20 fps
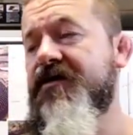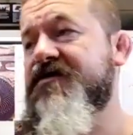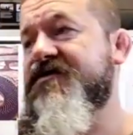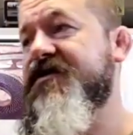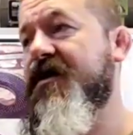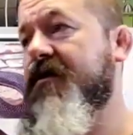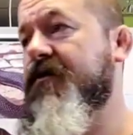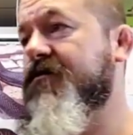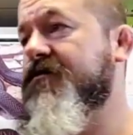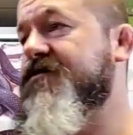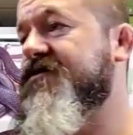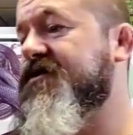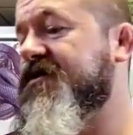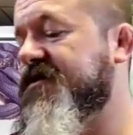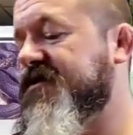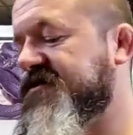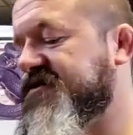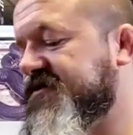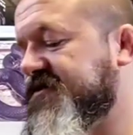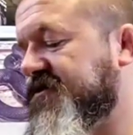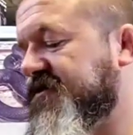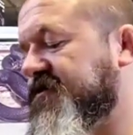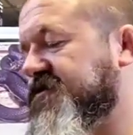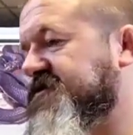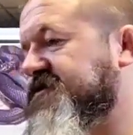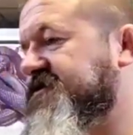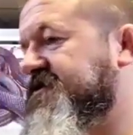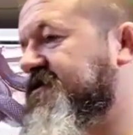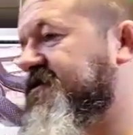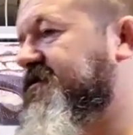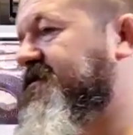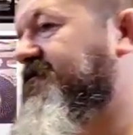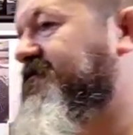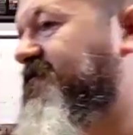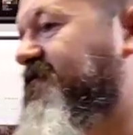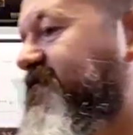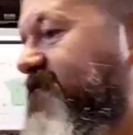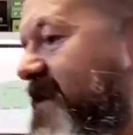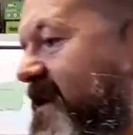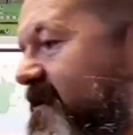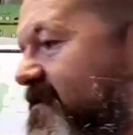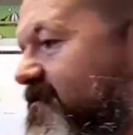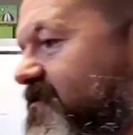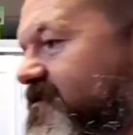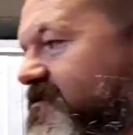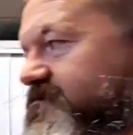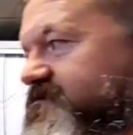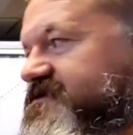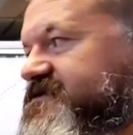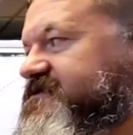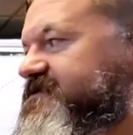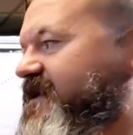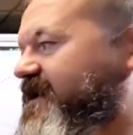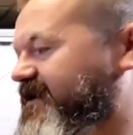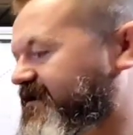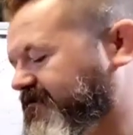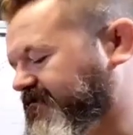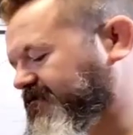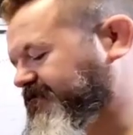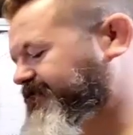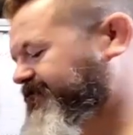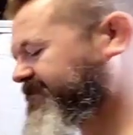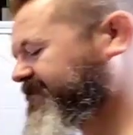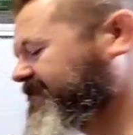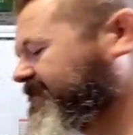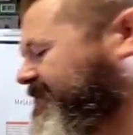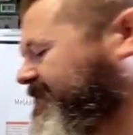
So to discuss the vivarium style,